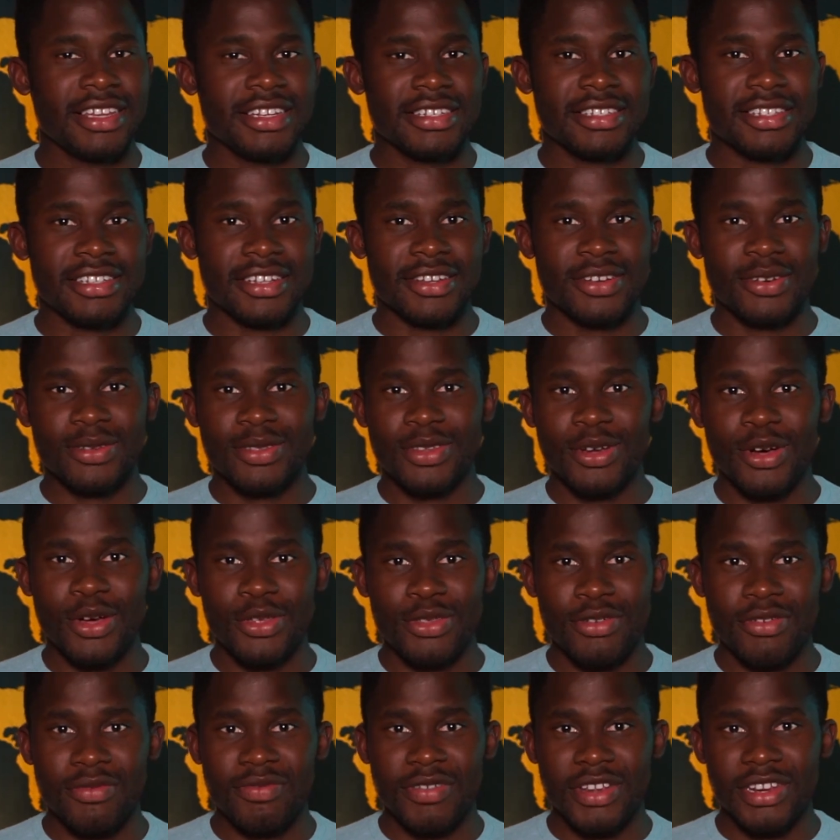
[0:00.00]
check out the
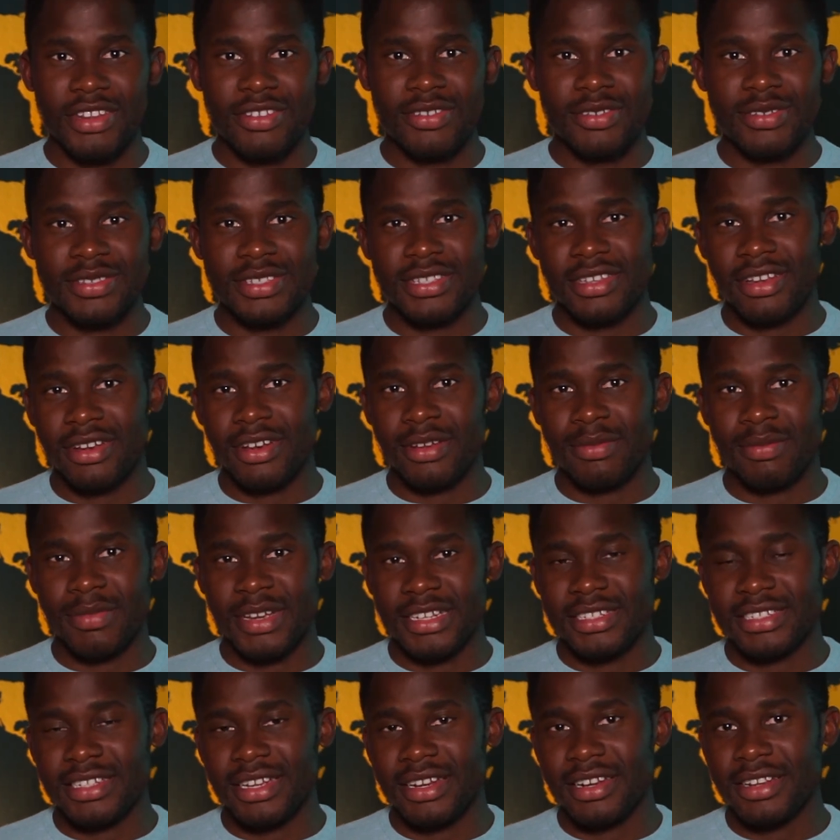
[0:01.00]
other videos on
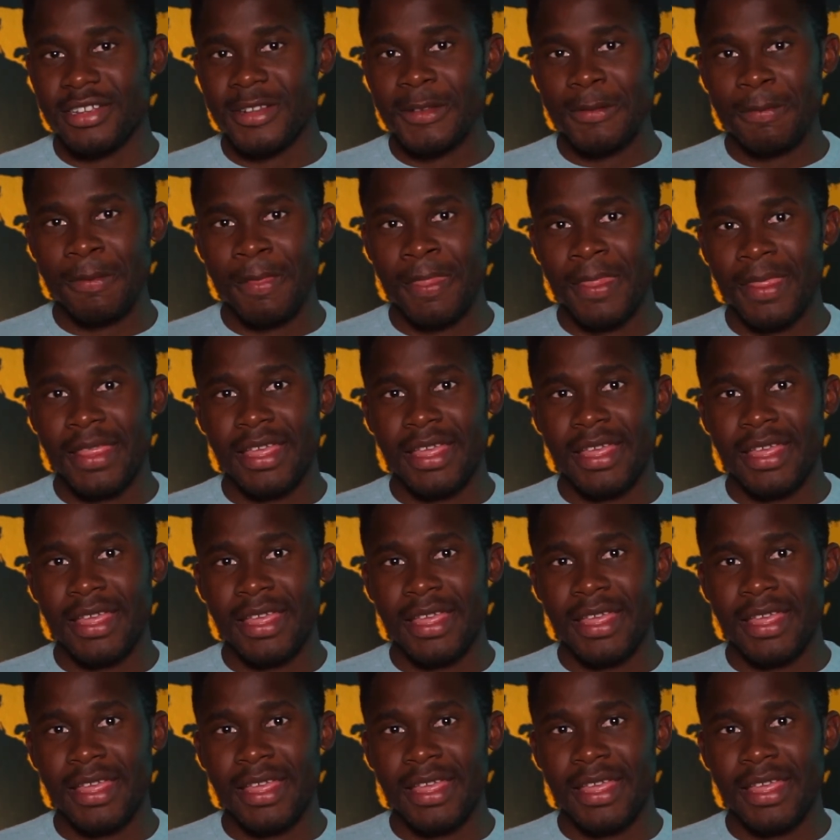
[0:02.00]
my channel,